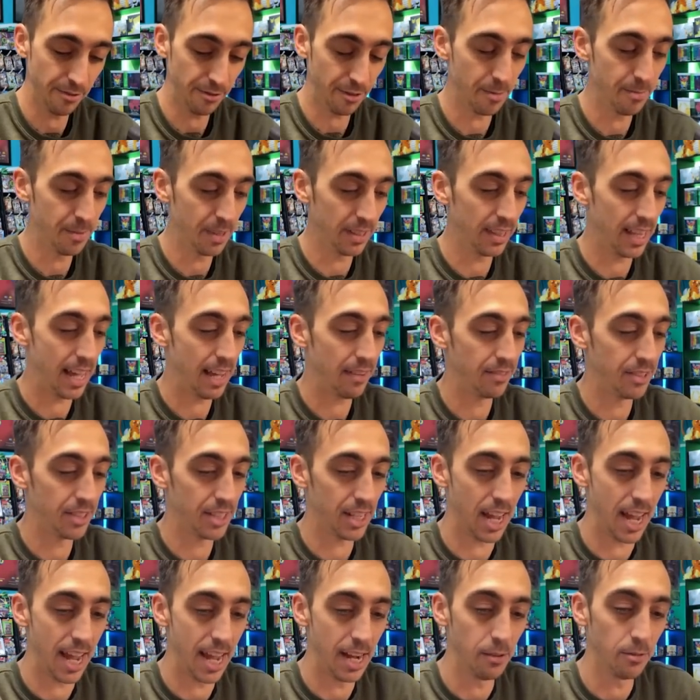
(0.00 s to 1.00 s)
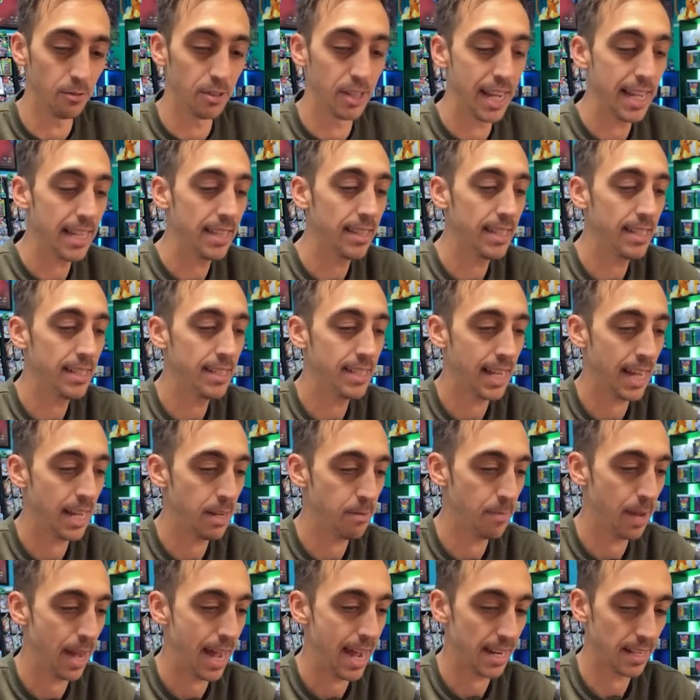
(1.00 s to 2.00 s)
from the left side. Take these
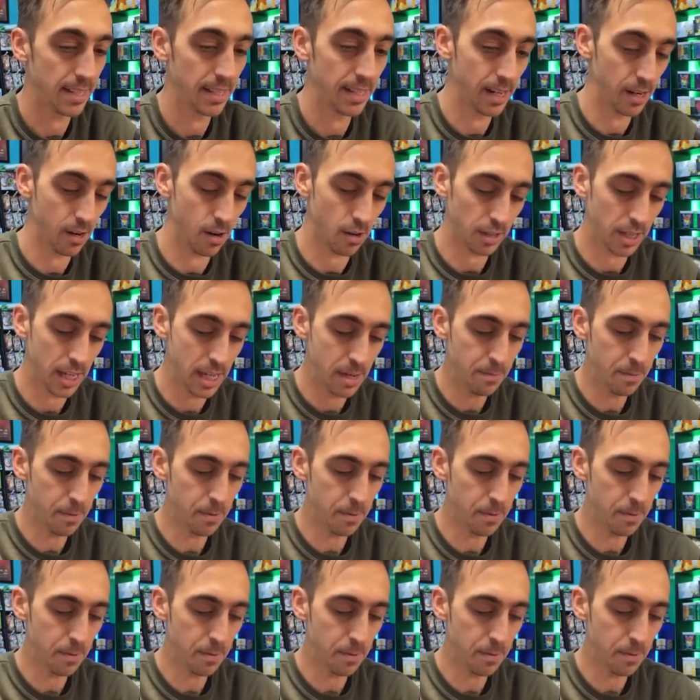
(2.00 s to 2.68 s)
10 packs here. I'll keep